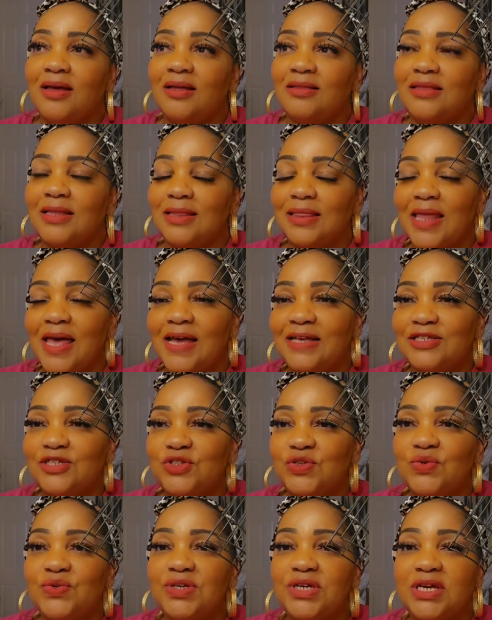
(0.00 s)
the last
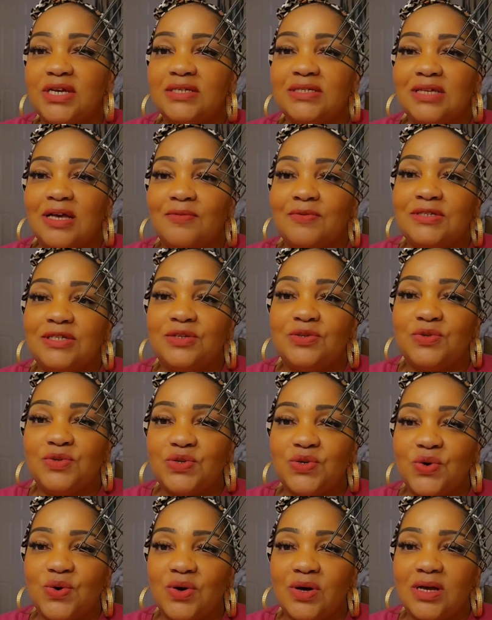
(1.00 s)
two years I was in New
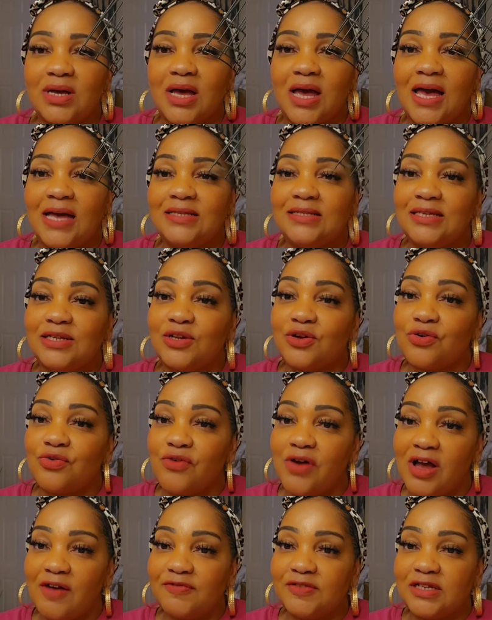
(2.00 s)
York, I did a
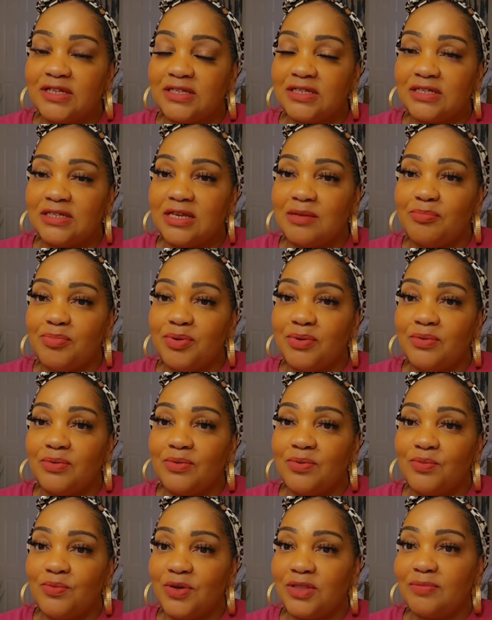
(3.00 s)
craft and sip
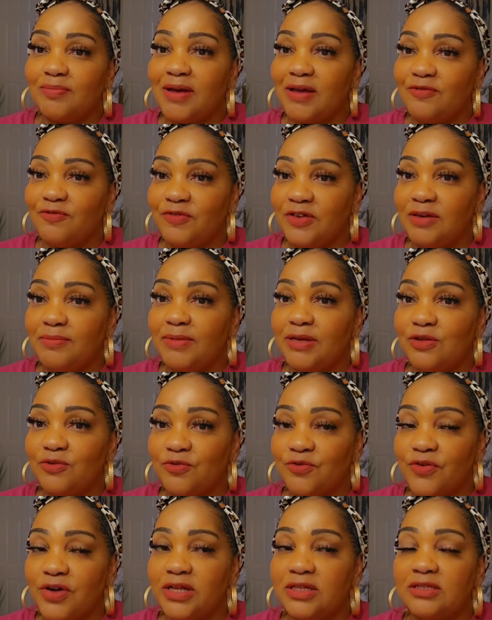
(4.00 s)
with my female
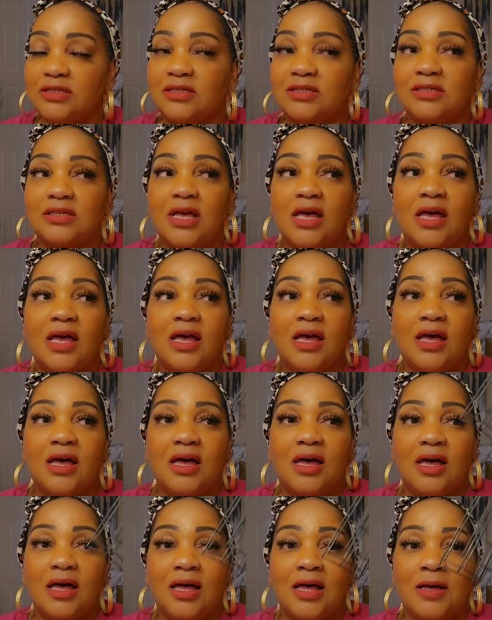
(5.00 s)
friends.
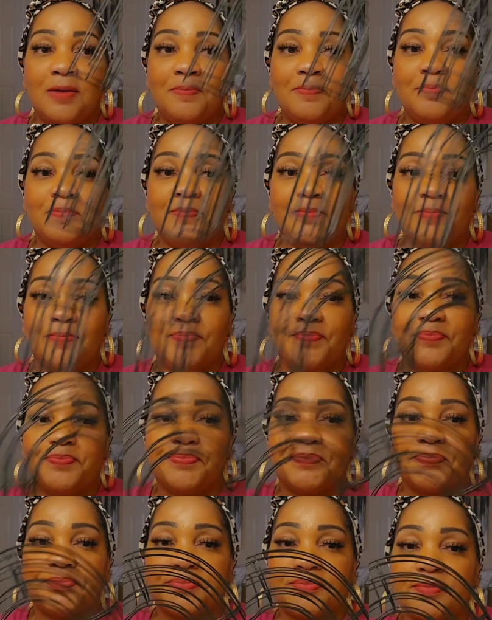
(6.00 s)
Um,
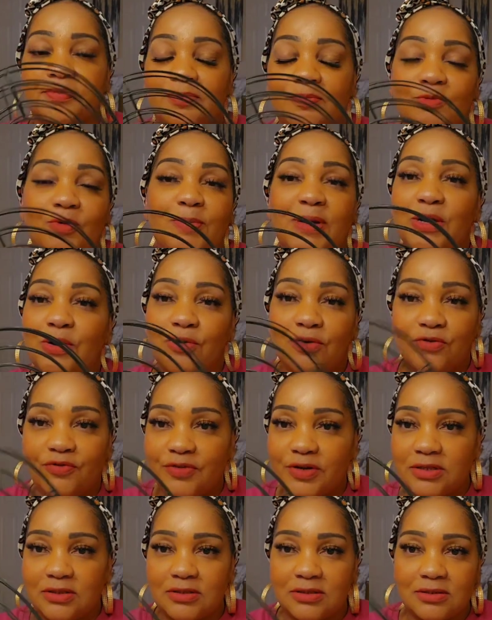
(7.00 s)
well, my
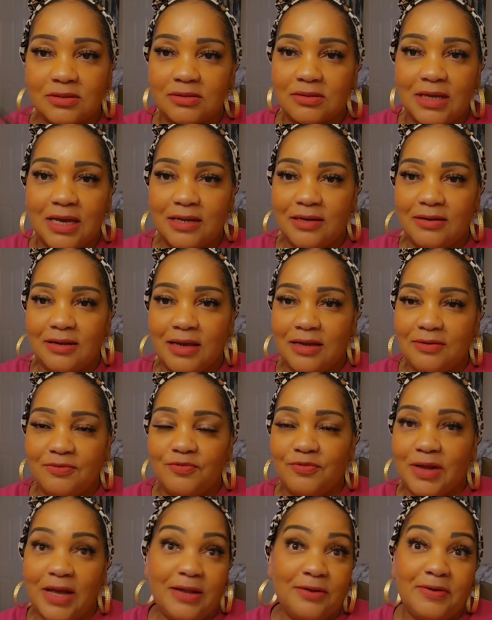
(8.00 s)
girlfriends. I, I,
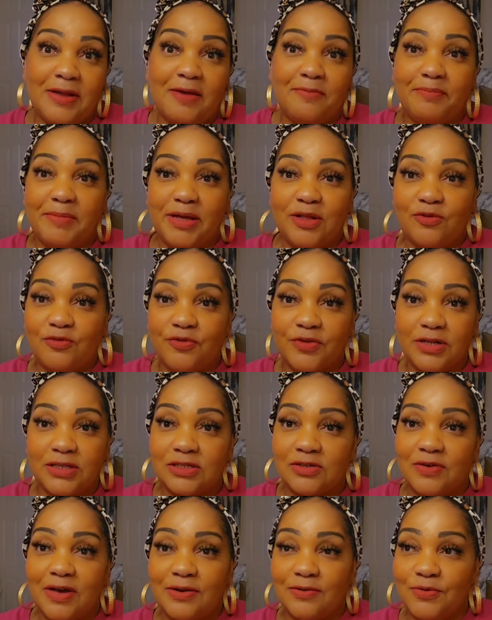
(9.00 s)
I don't have male friends,
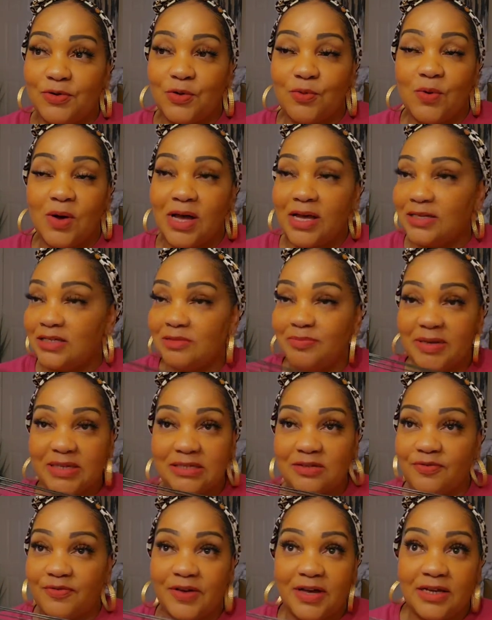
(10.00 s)
so I don't know why I
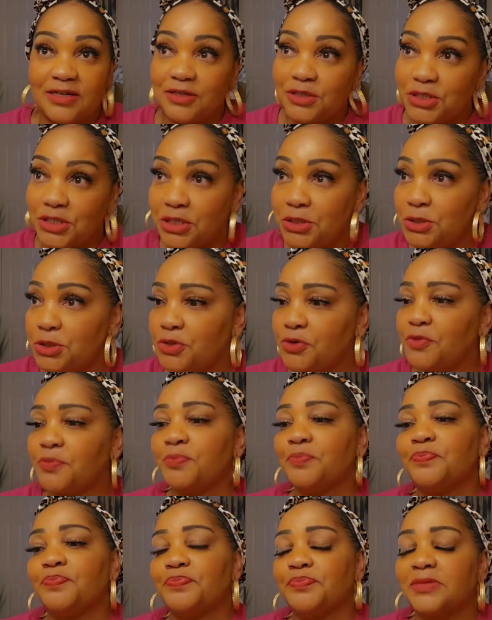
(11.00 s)
specified a gender,
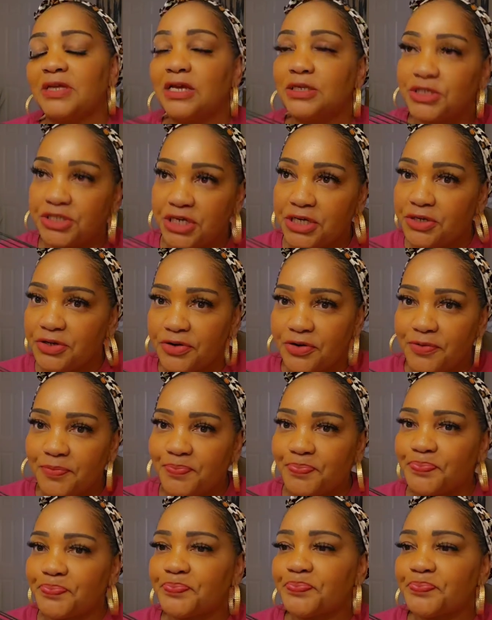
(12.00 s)
a gender,